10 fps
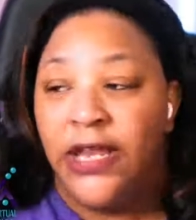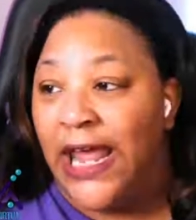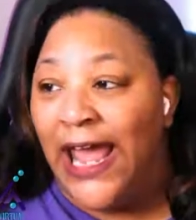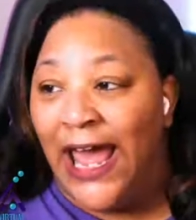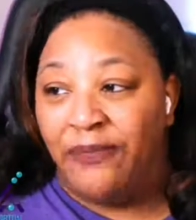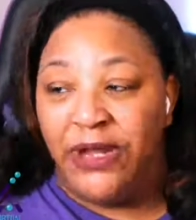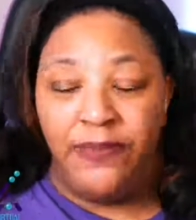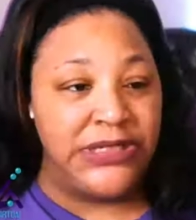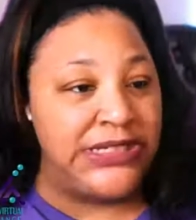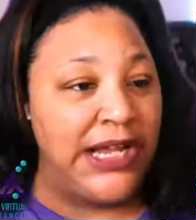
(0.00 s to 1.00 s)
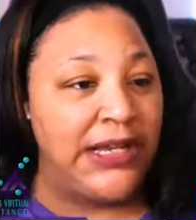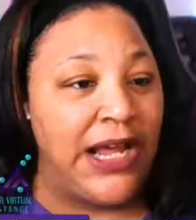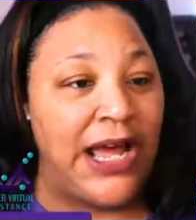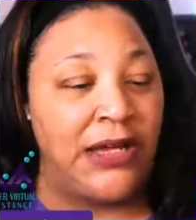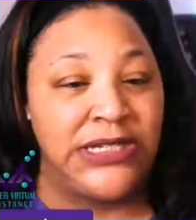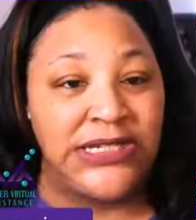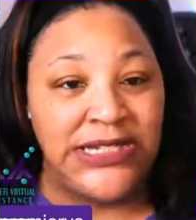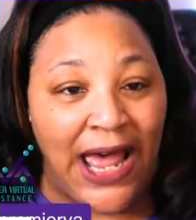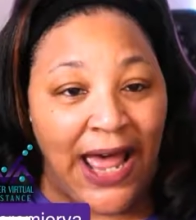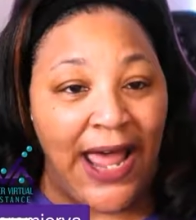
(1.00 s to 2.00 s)
They have people standing
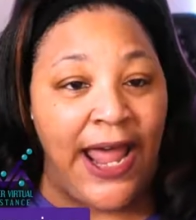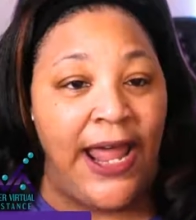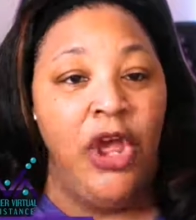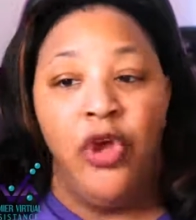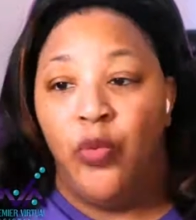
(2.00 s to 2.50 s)
outside